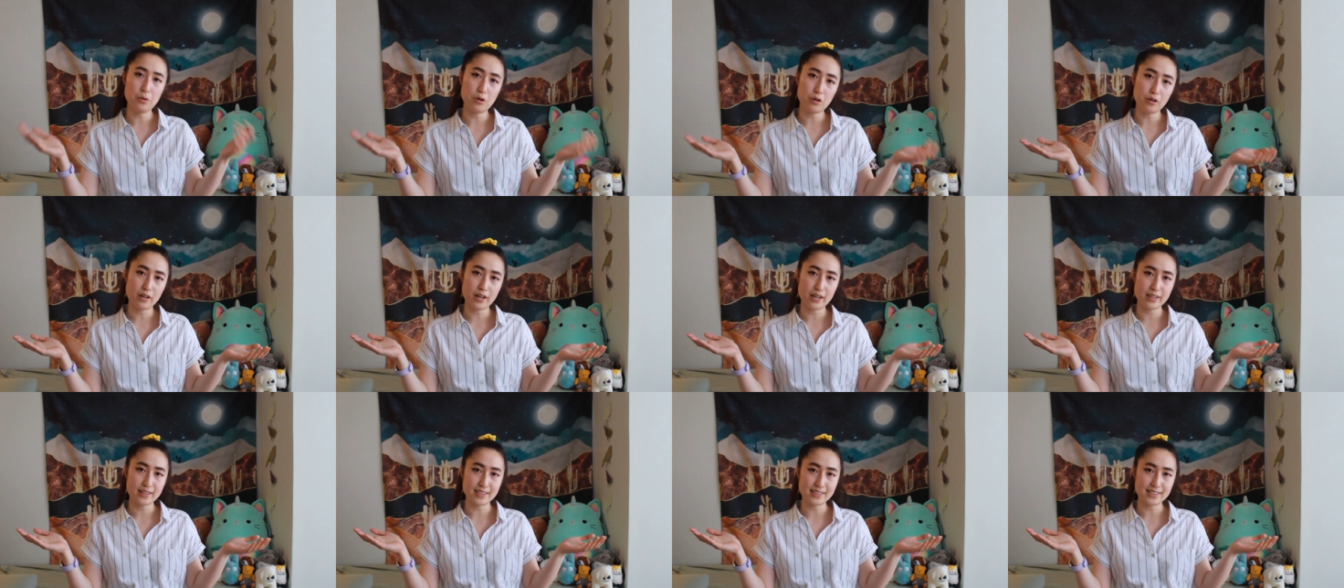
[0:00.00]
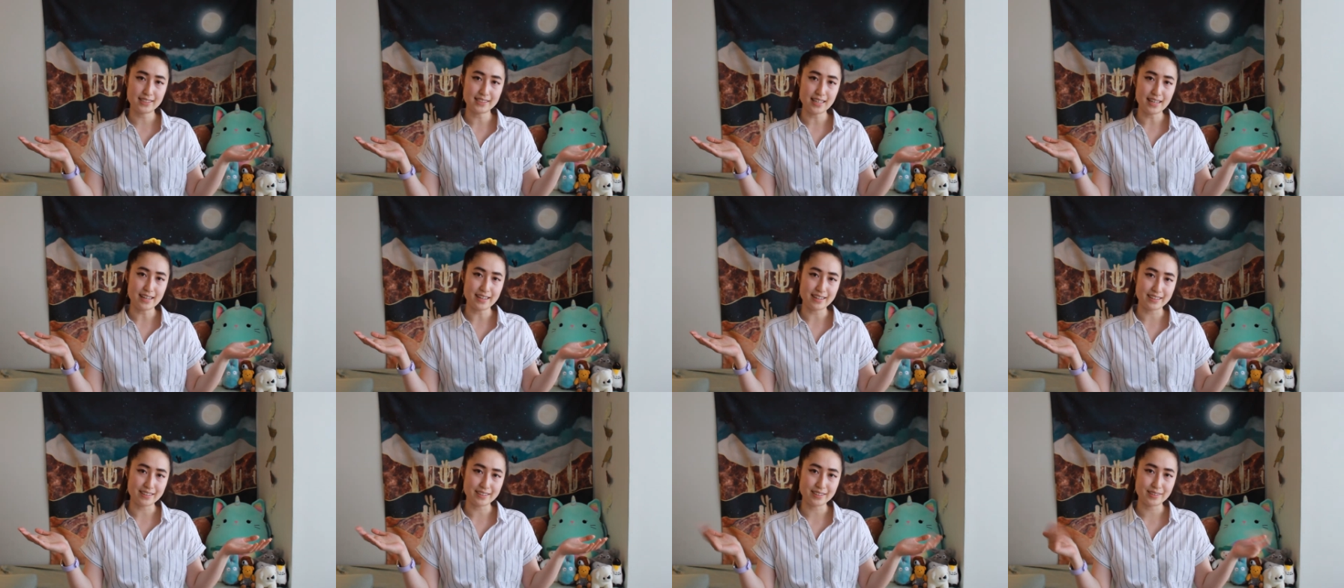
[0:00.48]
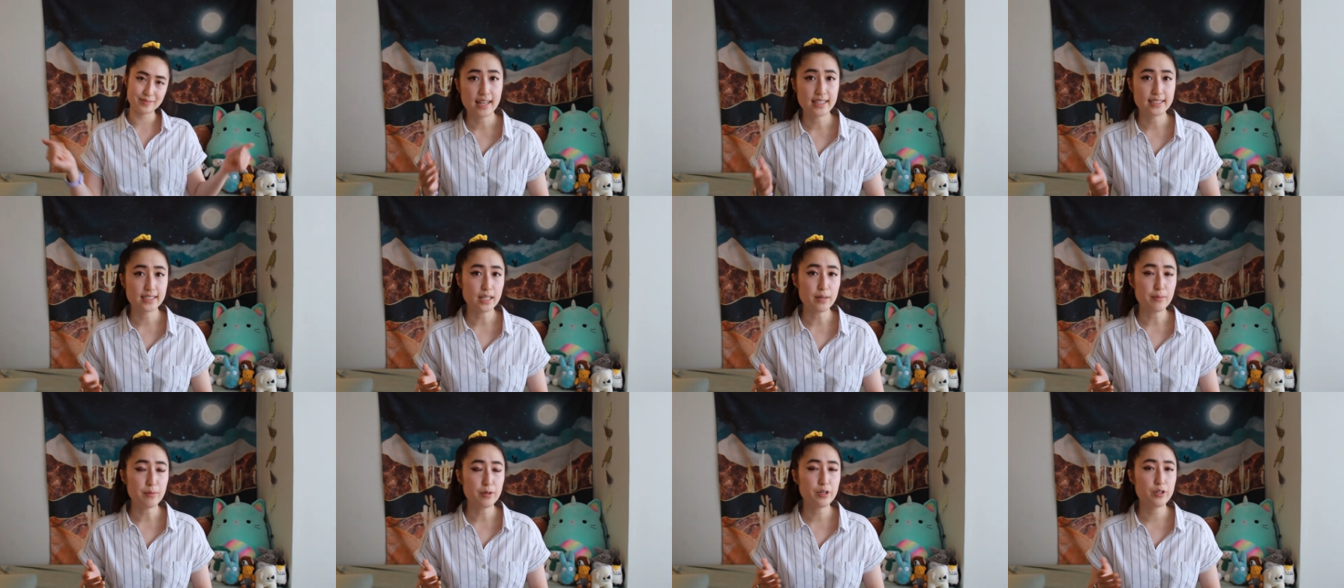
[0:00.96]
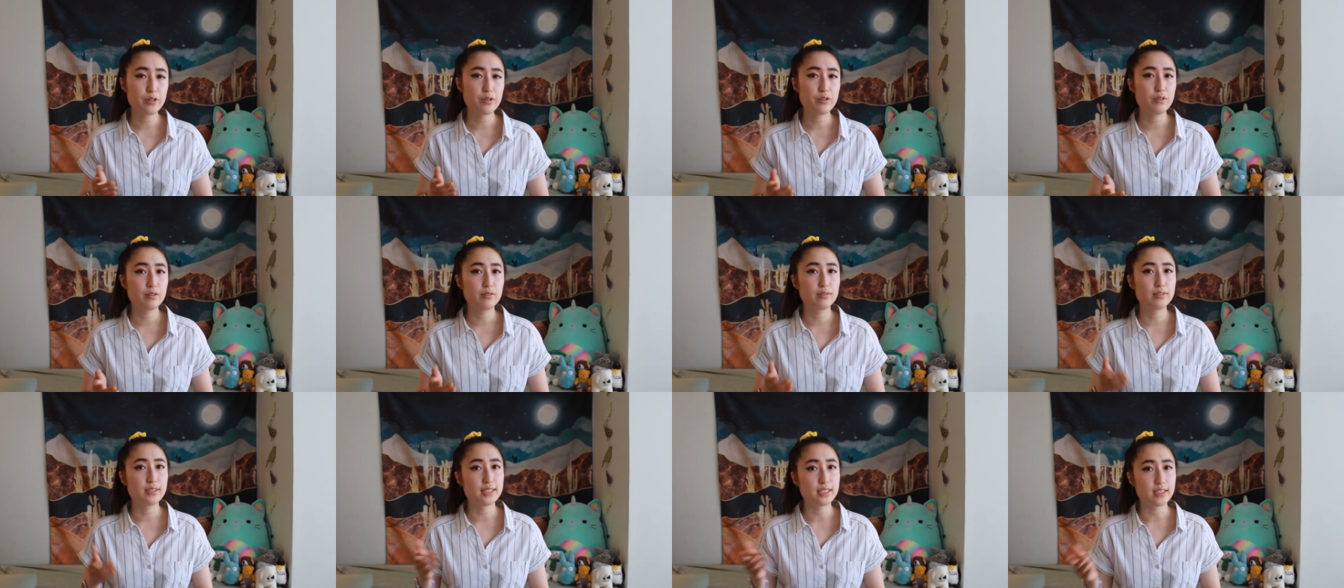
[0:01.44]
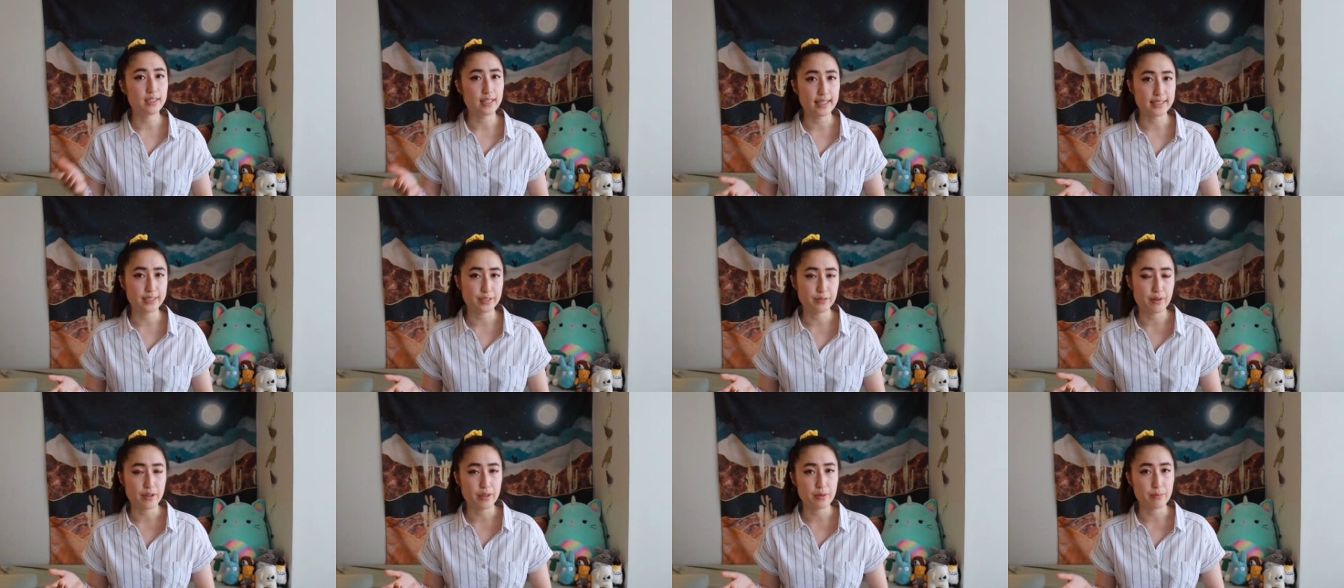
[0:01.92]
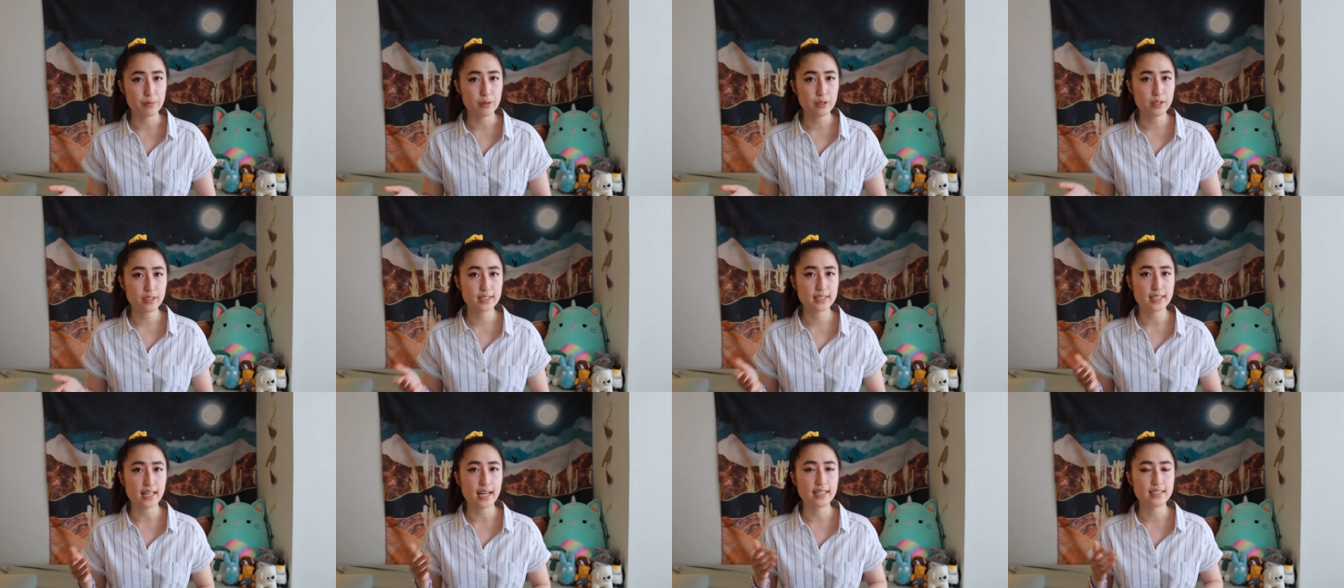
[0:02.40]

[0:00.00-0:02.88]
More on this later. As someone who still hasn't read the books,